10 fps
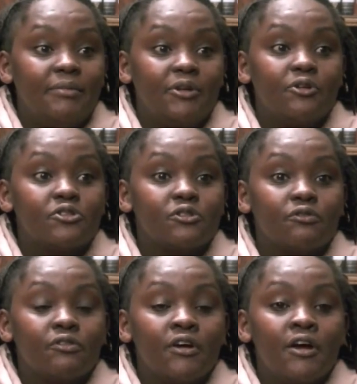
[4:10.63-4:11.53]
because
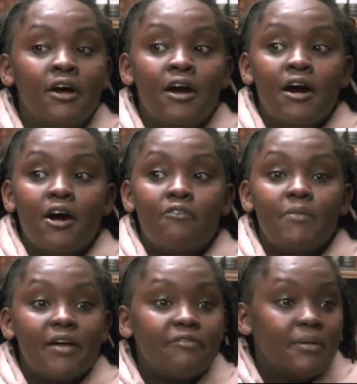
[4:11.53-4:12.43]
of
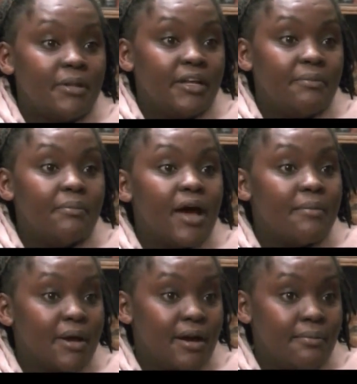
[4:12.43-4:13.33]
my family and my
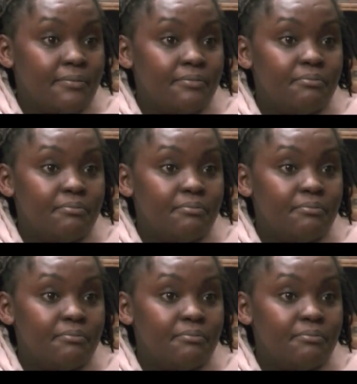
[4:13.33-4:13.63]
mom.